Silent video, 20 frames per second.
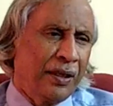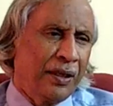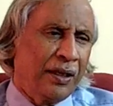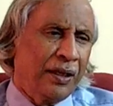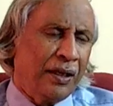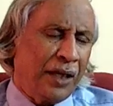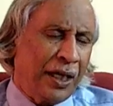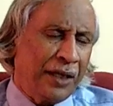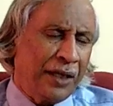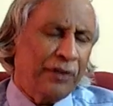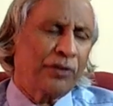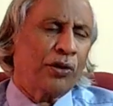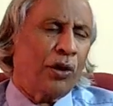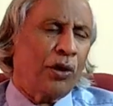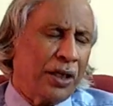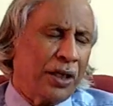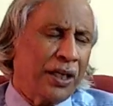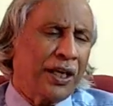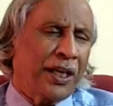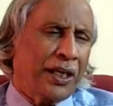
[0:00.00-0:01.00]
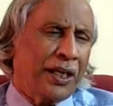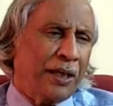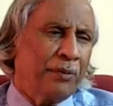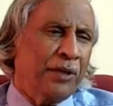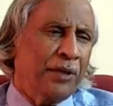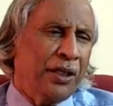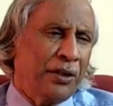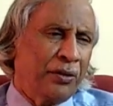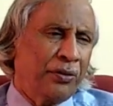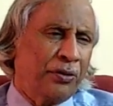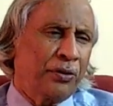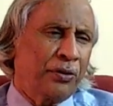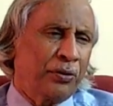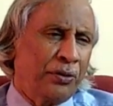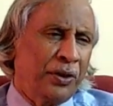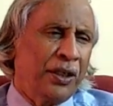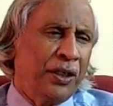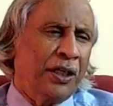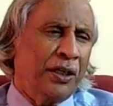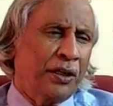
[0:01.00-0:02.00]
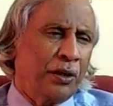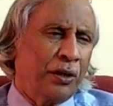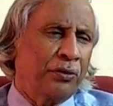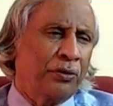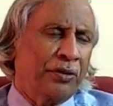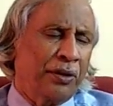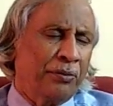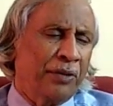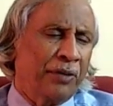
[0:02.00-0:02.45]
I strongly recommend this to Indian Council